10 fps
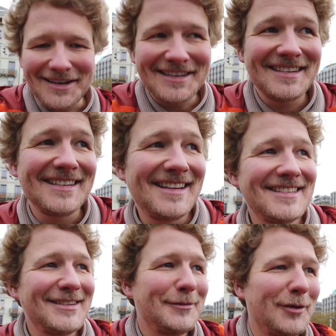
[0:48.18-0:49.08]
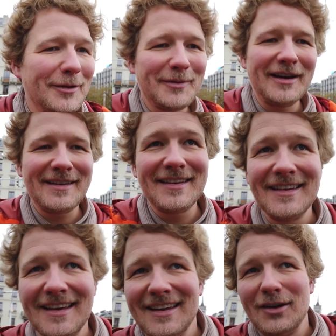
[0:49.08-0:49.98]
a lot, and so
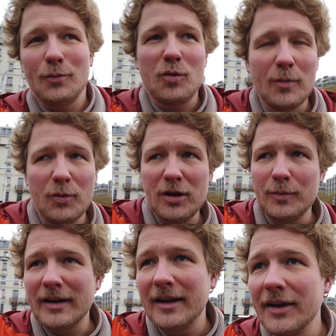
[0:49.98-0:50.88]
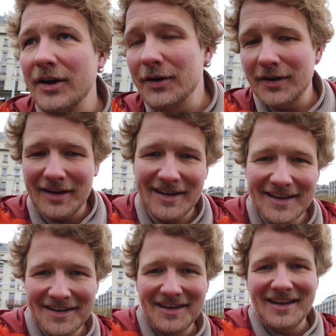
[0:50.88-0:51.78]
worldwidely known,
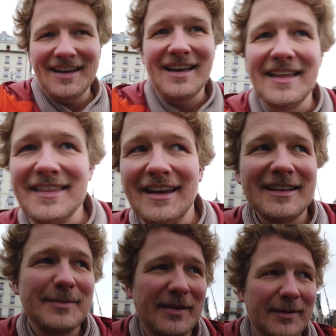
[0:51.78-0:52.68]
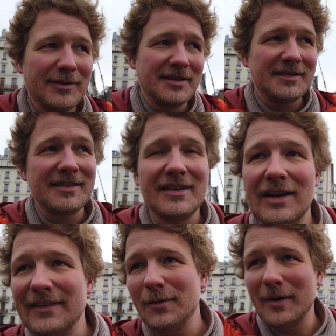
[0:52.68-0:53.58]
and they export their watches
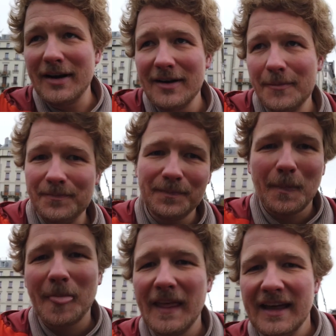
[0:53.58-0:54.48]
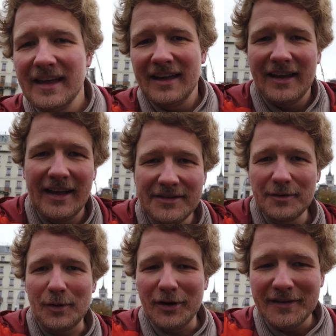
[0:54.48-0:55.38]
everywhere into
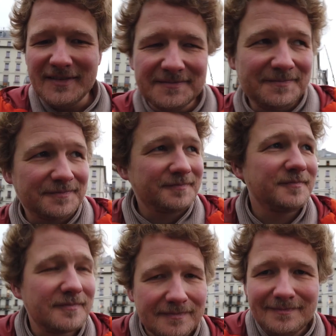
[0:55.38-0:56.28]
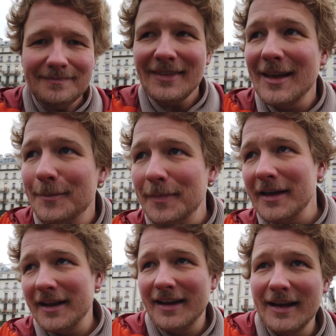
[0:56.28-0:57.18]
the world.
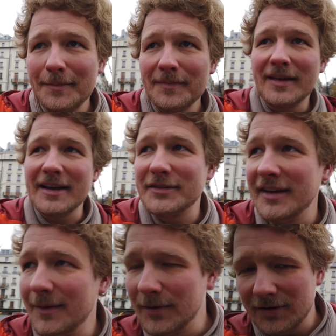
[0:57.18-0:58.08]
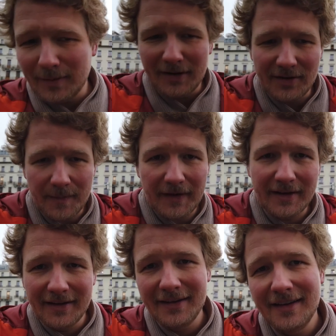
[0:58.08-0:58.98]
But guys, today I want to talk about a
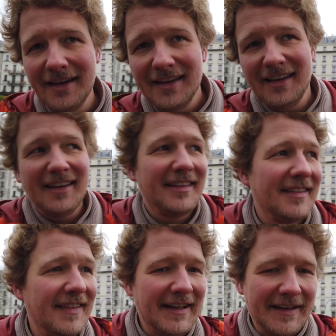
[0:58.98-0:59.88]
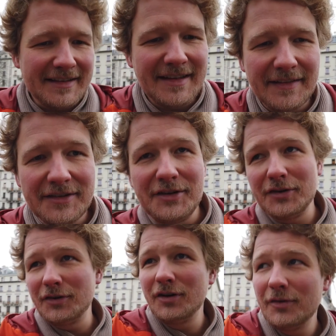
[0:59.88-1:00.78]
topic that has nothing to
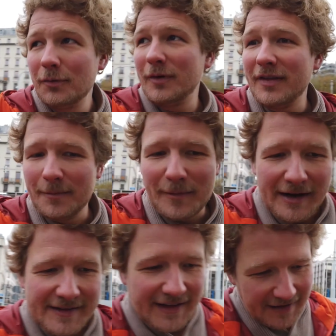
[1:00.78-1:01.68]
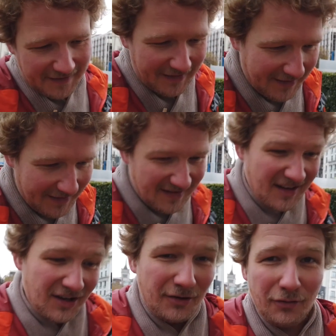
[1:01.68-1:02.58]
do with mindset,
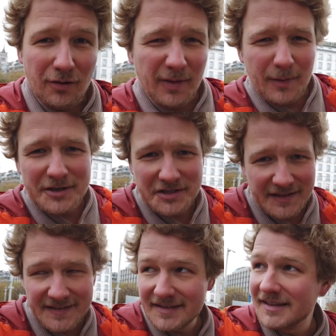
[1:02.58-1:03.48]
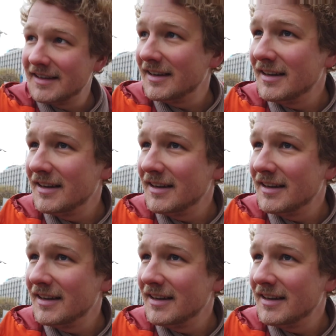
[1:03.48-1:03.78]
or with watches,